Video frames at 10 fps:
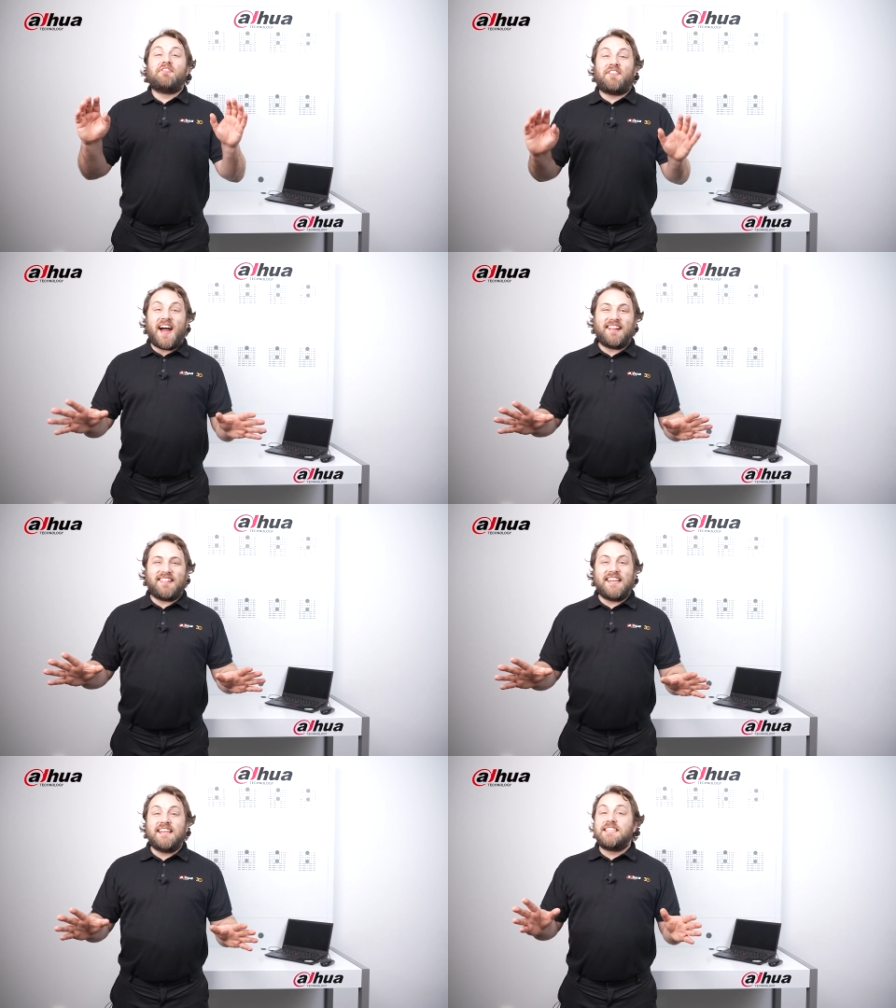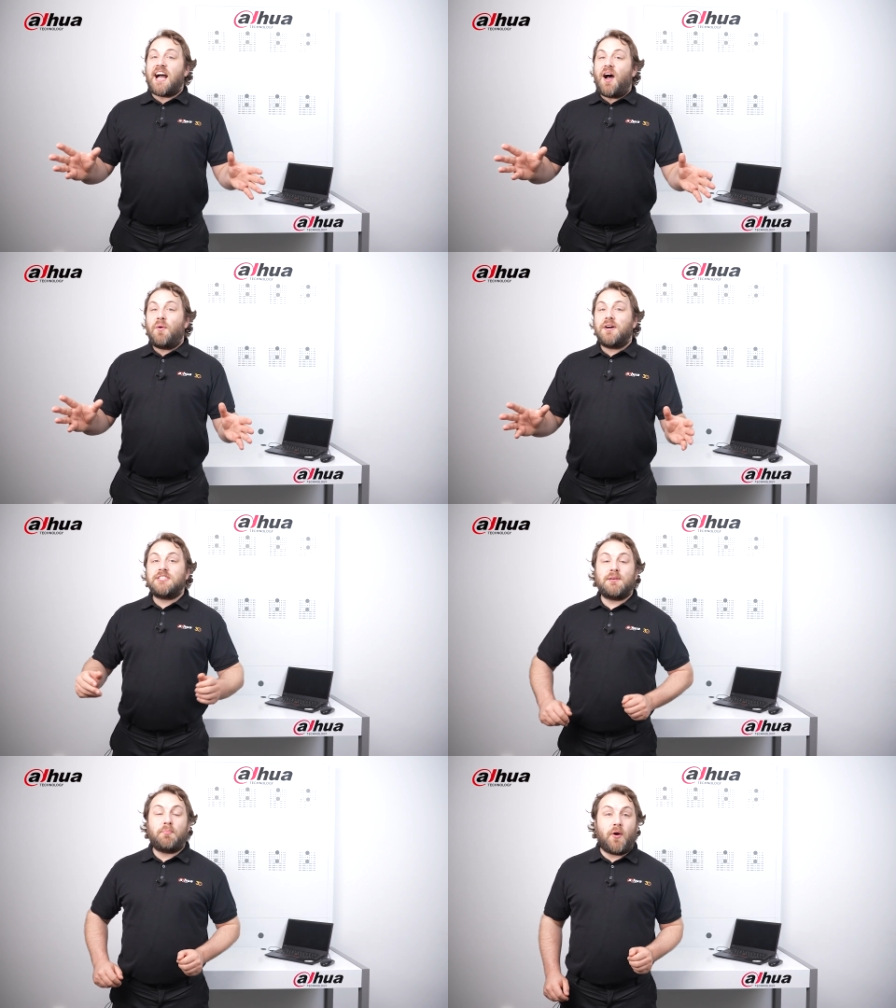Finally, Dahua's
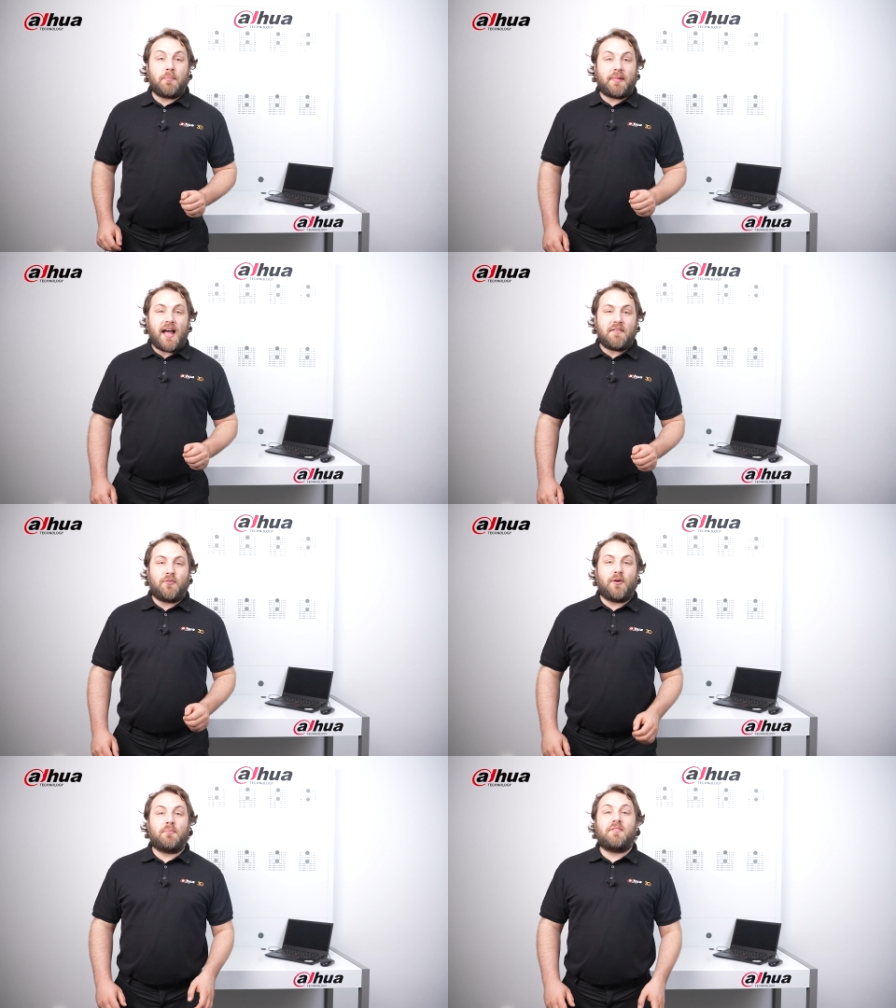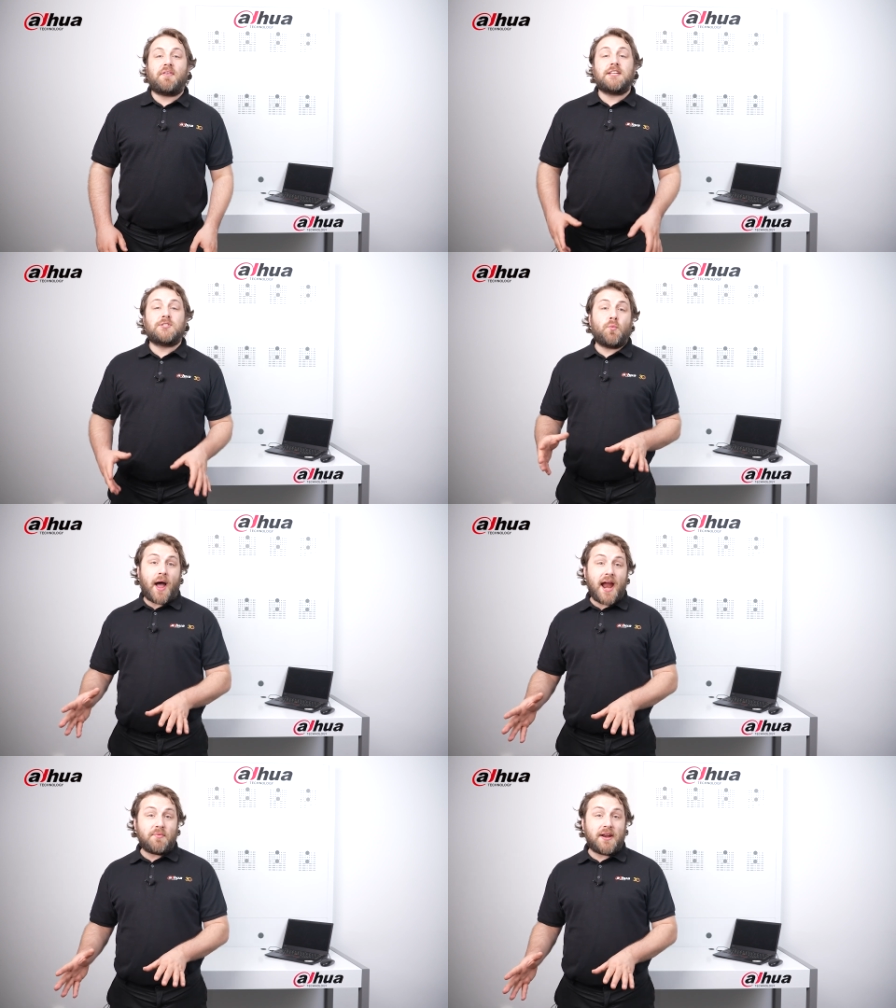support platform provides a
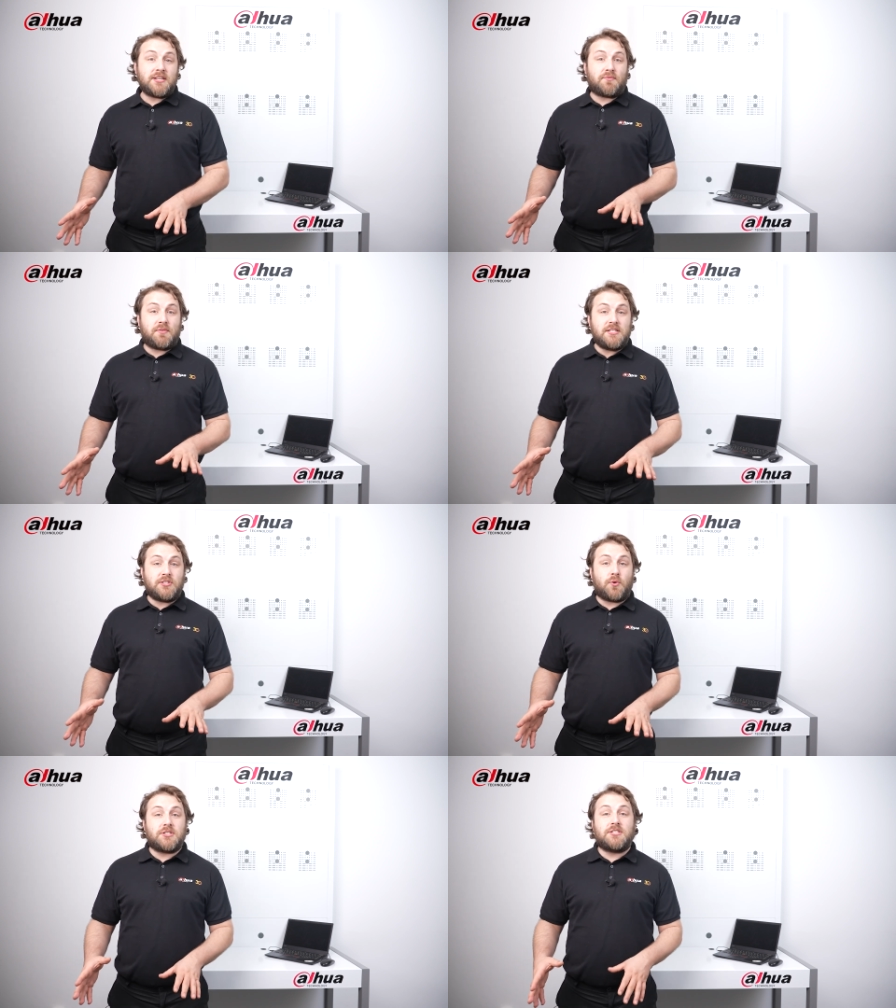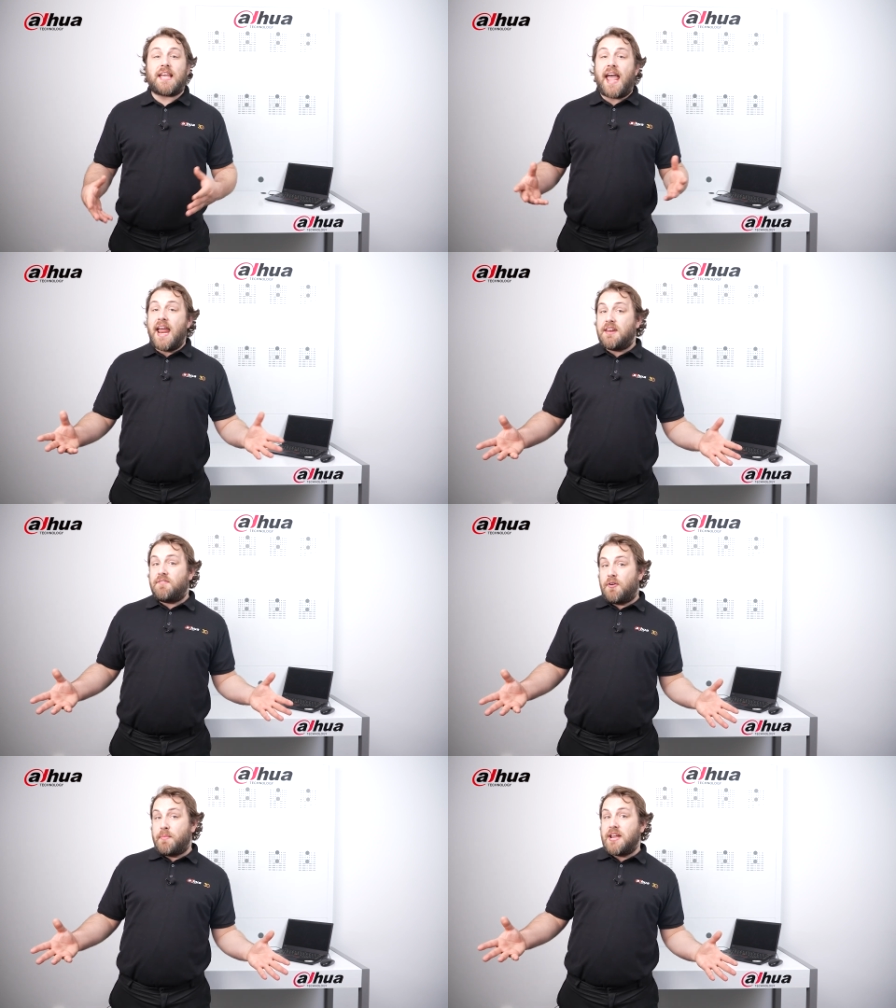wide range of resources and
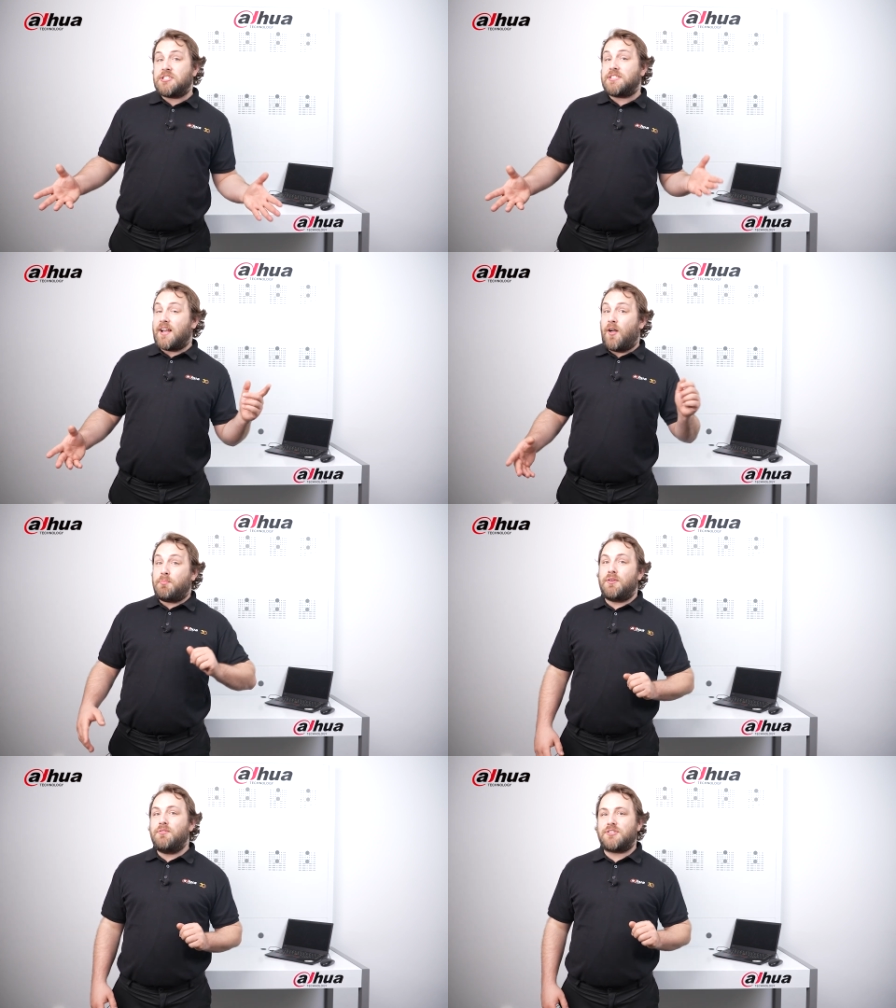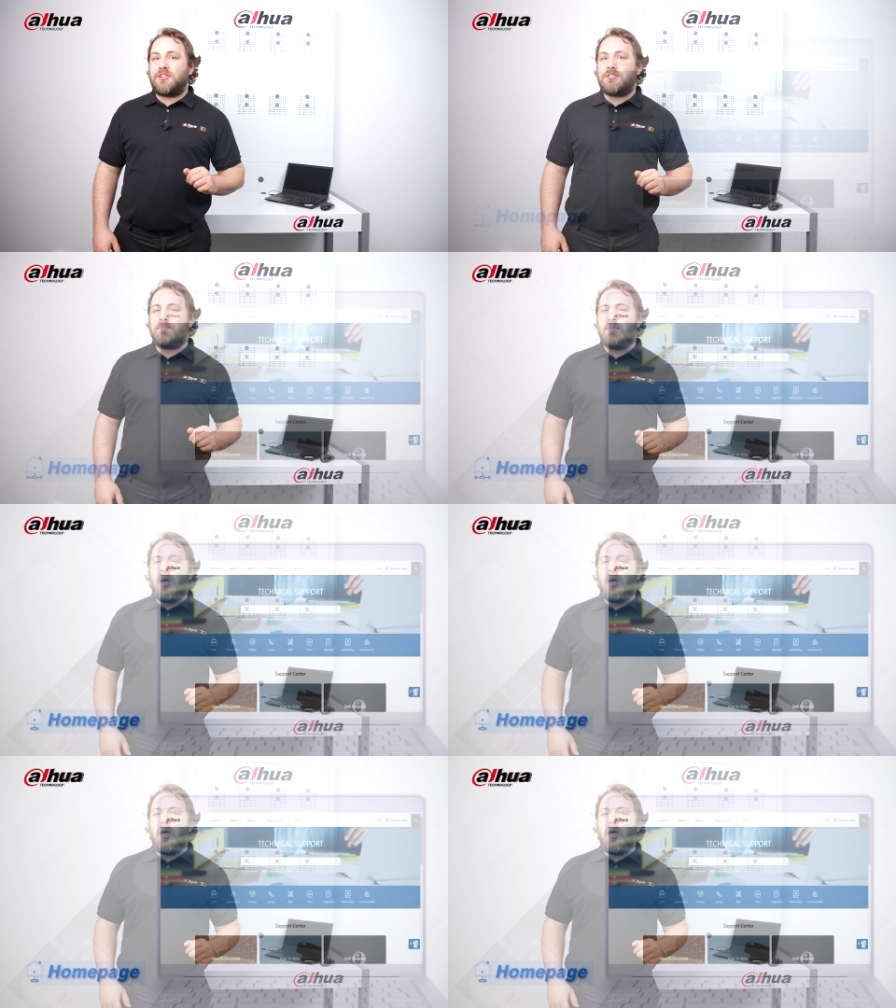information to help users.